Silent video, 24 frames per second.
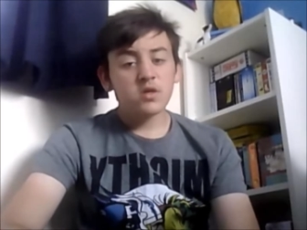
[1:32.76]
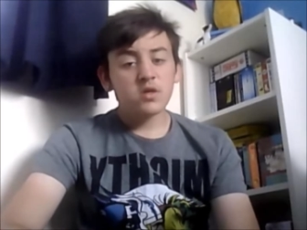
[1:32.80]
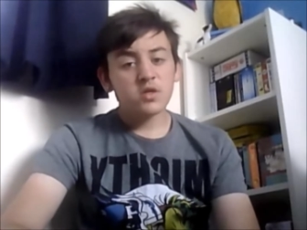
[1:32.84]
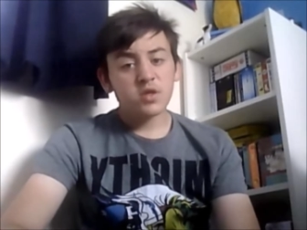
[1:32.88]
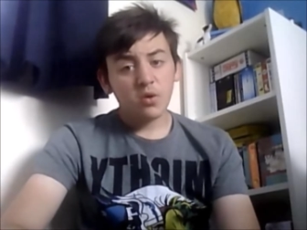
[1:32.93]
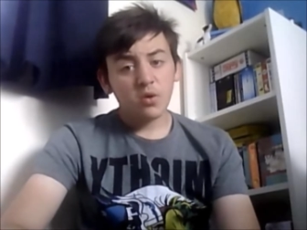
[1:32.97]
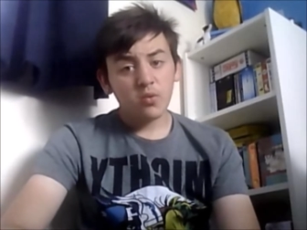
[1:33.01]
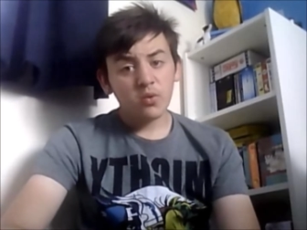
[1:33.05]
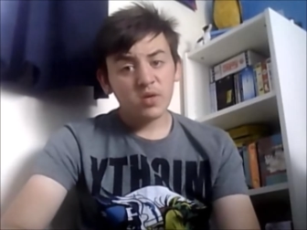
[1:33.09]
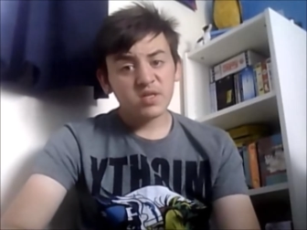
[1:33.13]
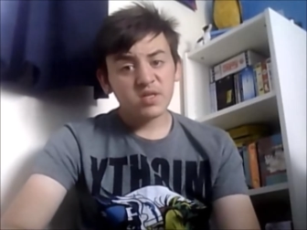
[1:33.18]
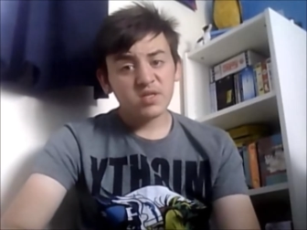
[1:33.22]

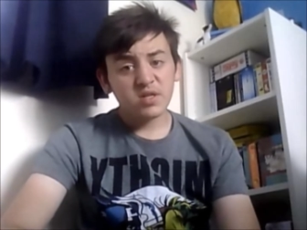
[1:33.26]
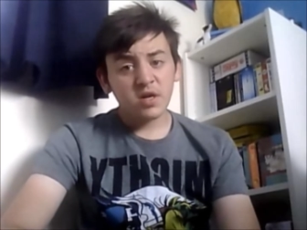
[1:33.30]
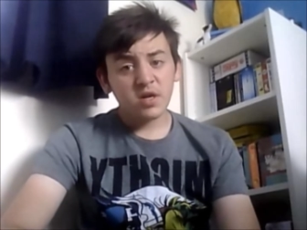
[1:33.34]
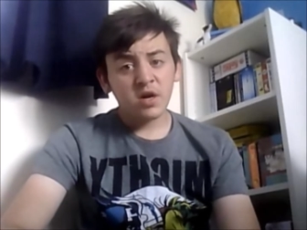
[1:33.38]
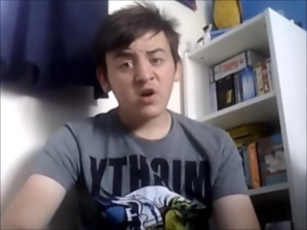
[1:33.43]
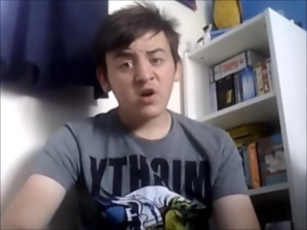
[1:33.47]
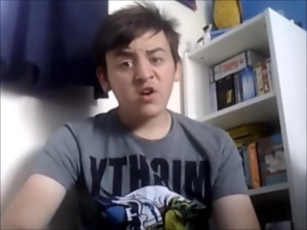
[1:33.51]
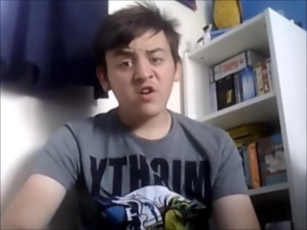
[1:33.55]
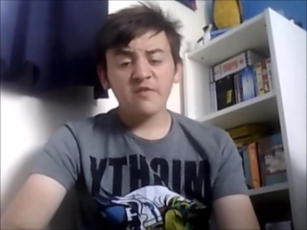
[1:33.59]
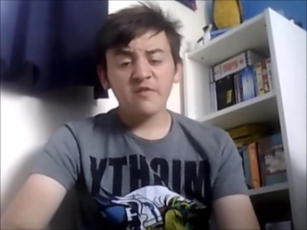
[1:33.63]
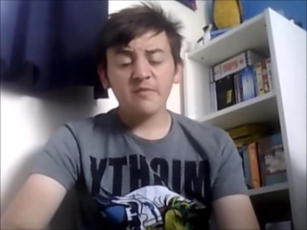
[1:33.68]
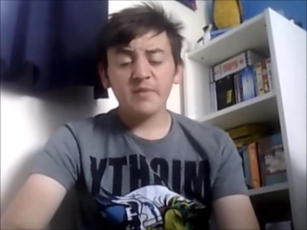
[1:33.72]
I want to
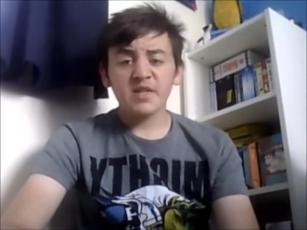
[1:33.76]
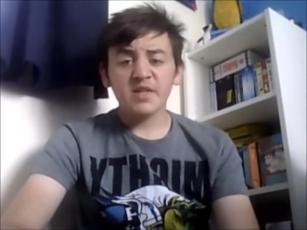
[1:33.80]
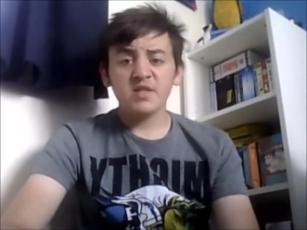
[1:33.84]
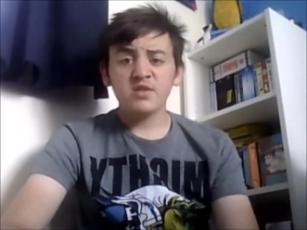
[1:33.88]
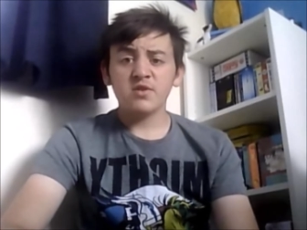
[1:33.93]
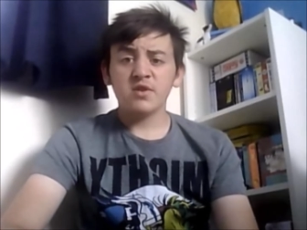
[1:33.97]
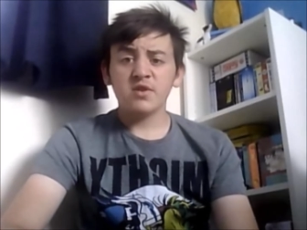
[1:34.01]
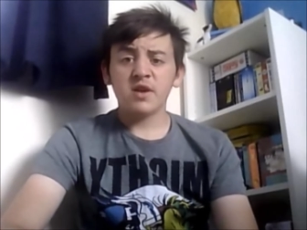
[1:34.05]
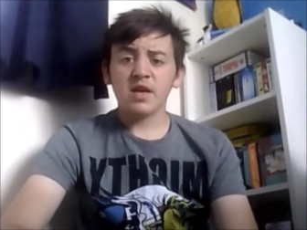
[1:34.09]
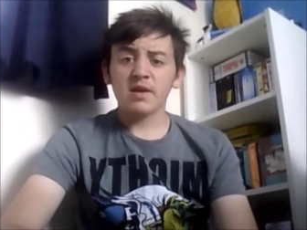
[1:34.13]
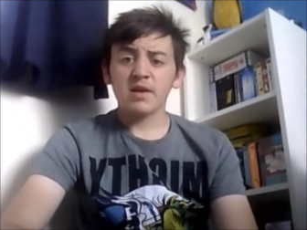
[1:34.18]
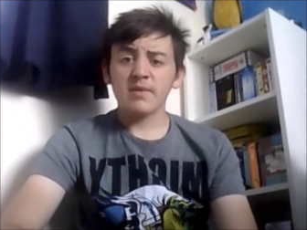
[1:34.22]
start off by
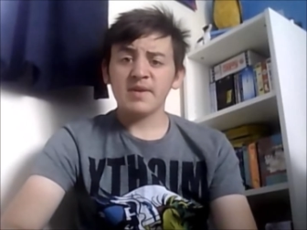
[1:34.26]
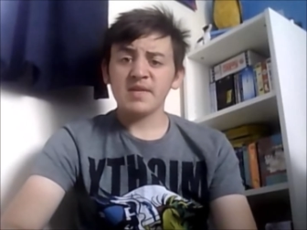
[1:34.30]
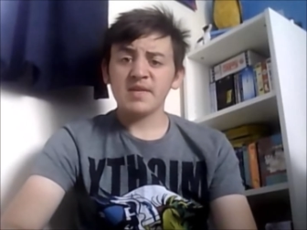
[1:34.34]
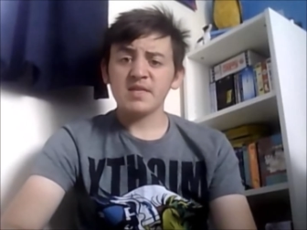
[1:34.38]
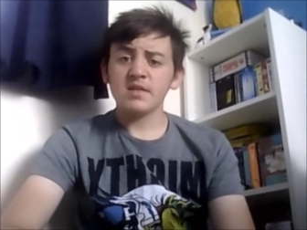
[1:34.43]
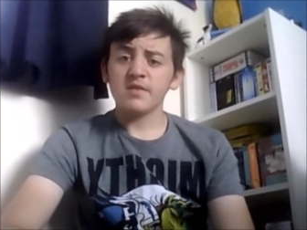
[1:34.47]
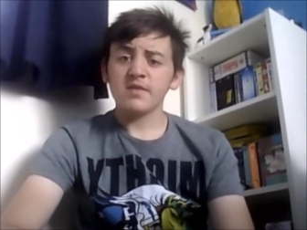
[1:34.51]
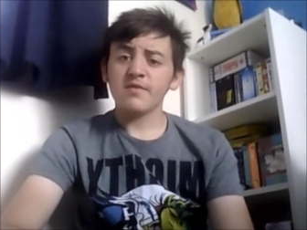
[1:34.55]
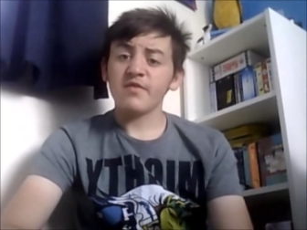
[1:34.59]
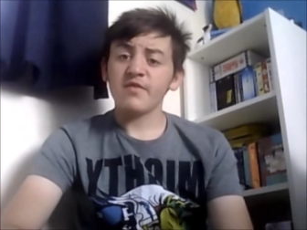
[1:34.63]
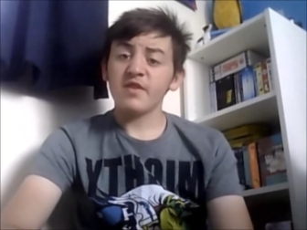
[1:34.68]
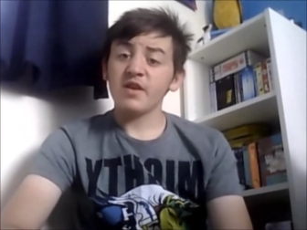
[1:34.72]
talking about
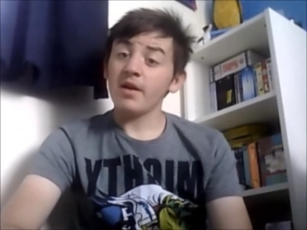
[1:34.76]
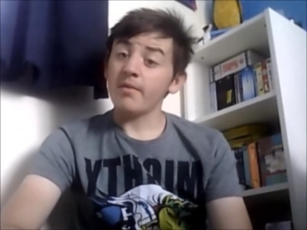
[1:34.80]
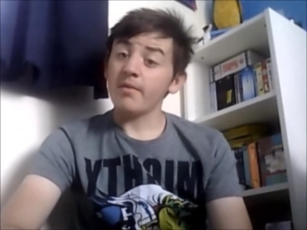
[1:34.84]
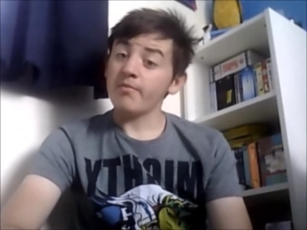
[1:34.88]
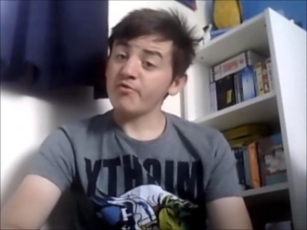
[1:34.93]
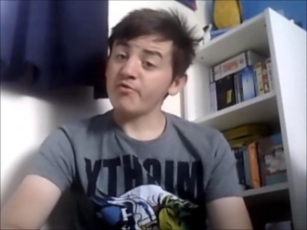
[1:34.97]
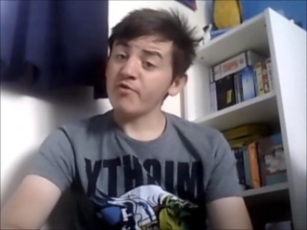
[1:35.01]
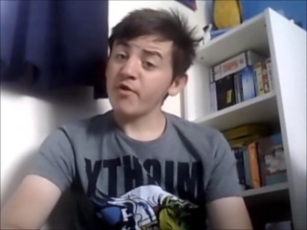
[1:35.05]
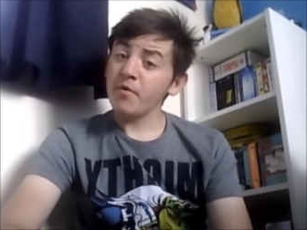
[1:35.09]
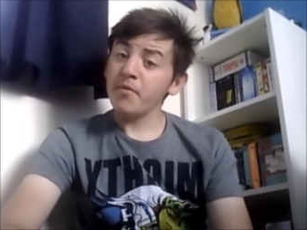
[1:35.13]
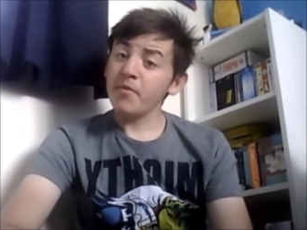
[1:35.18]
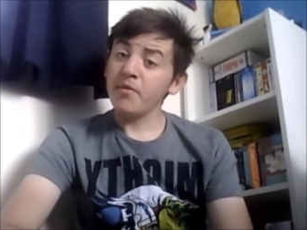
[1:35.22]
something
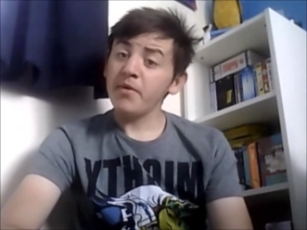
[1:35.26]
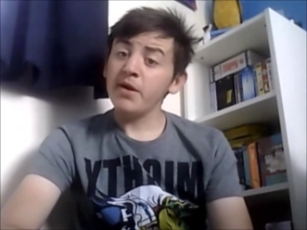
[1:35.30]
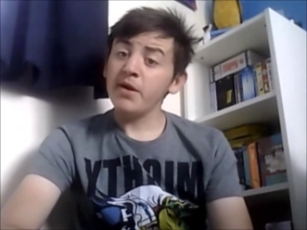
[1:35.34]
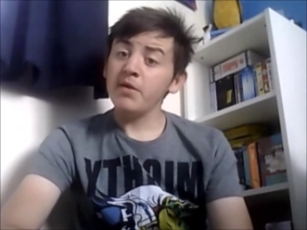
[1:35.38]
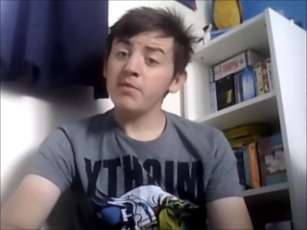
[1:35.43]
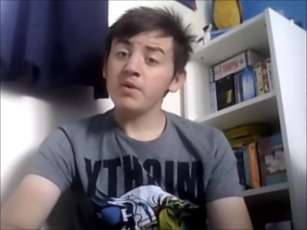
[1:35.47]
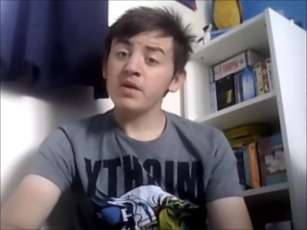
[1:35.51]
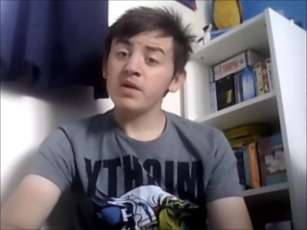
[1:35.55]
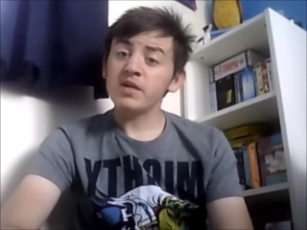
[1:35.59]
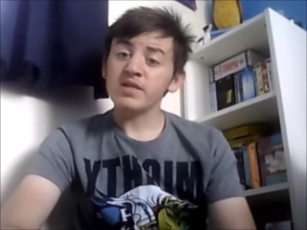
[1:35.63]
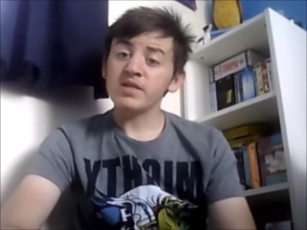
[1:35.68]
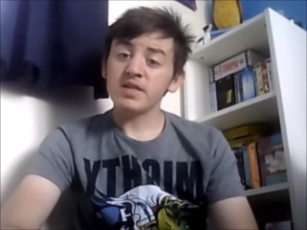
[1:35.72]

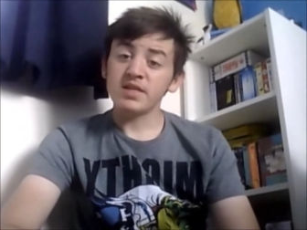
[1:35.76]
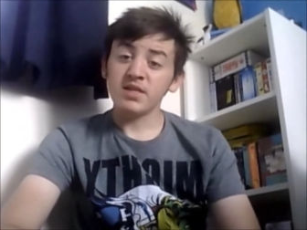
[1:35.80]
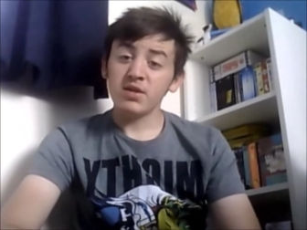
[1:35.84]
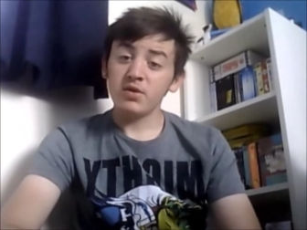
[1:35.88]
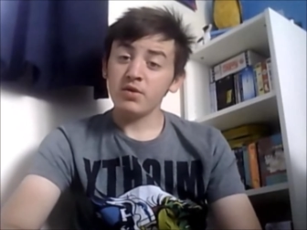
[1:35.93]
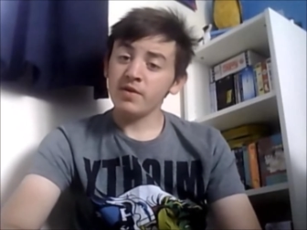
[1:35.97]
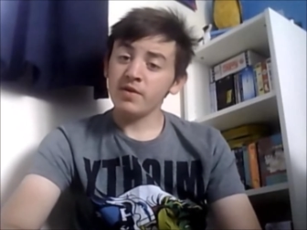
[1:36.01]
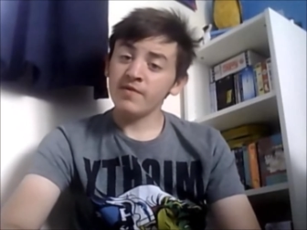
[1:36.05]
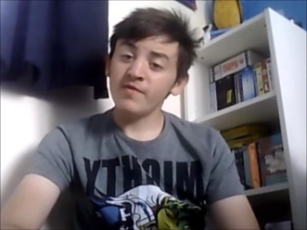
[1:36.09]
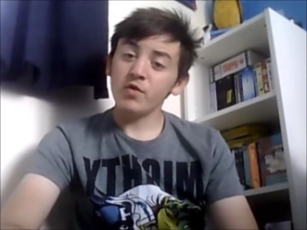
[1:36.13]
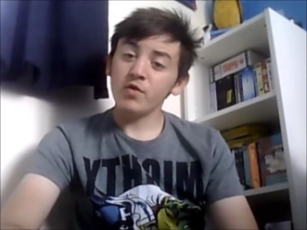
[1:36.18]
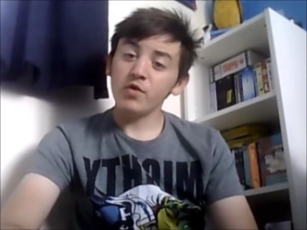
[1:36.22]
appropriate because I know
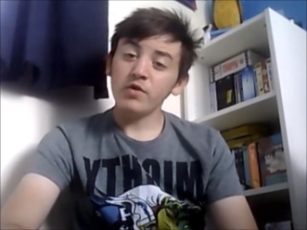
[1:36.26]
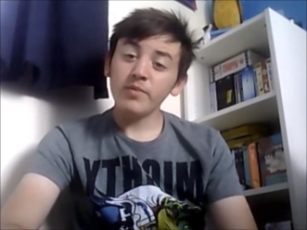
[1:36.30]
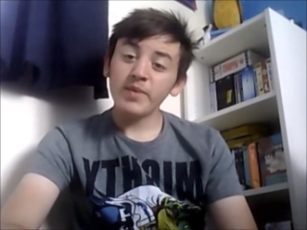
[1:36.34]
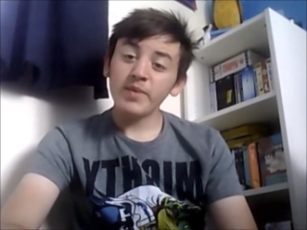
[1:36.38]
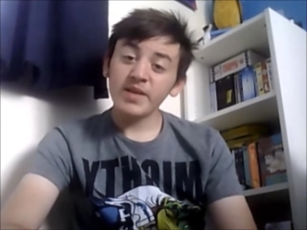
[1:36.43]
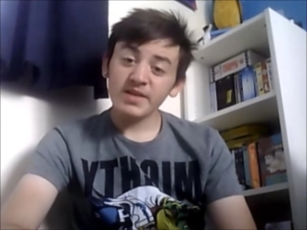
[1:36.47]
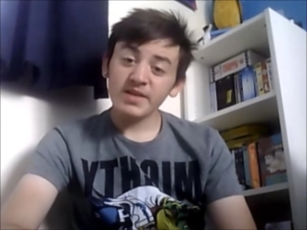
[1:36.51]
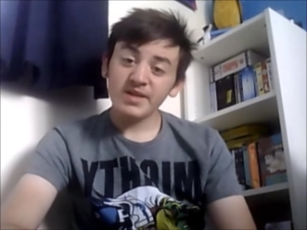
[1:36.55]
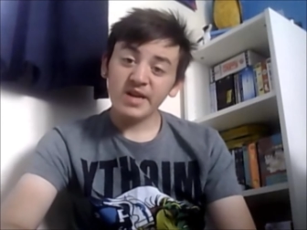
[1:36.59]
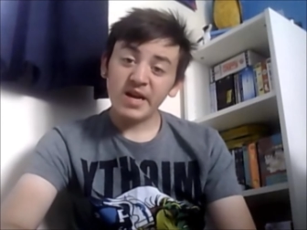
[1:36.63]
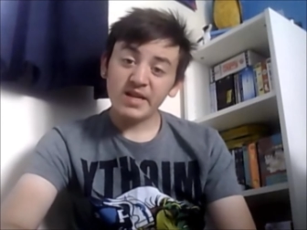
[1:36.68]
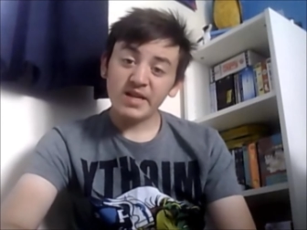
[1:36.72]
you've all
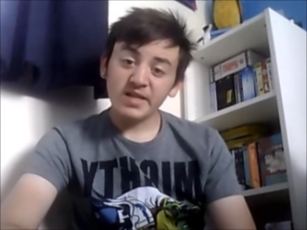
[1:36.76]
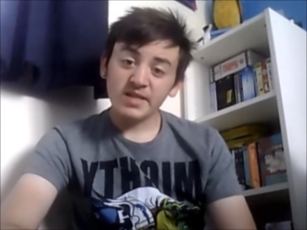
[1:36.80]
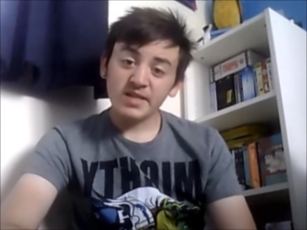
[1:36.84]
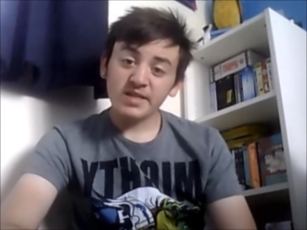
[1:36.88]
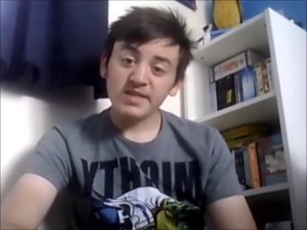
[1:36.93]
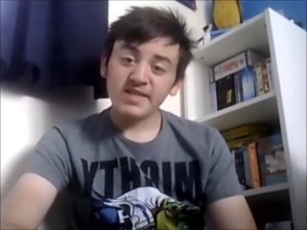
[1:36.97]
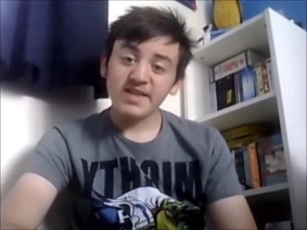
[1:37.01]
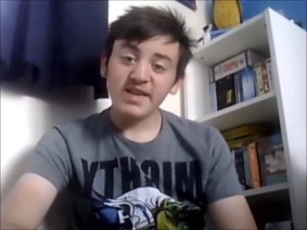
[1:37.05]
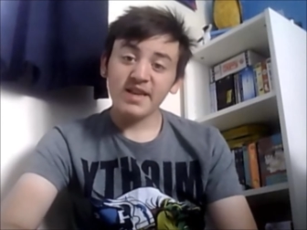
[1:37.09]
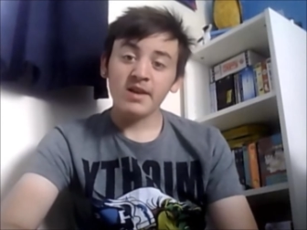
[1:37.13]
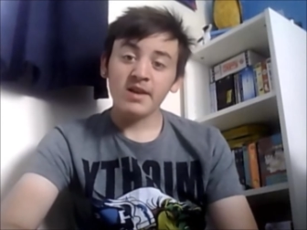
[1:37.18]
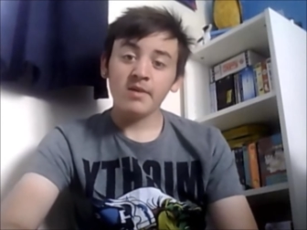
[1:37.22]
been dying to
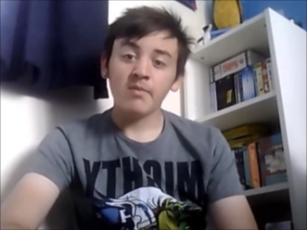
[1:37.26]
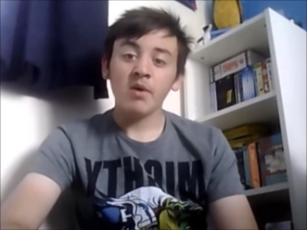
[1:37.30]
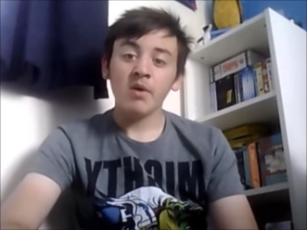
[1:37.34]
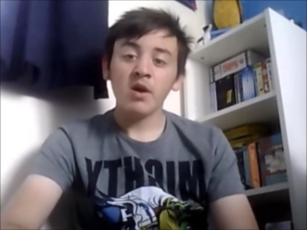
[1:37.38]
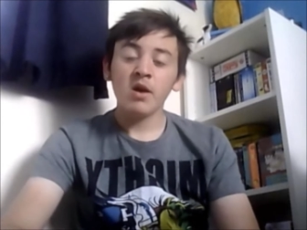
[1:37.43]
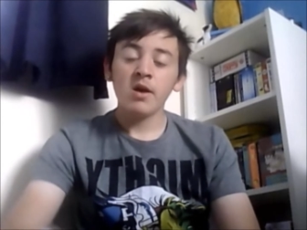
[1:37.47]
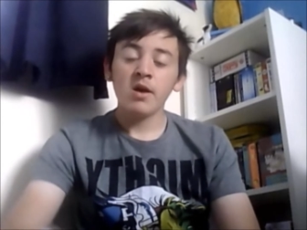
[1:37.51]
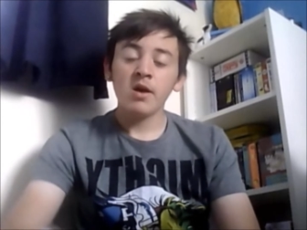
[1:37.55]
see him.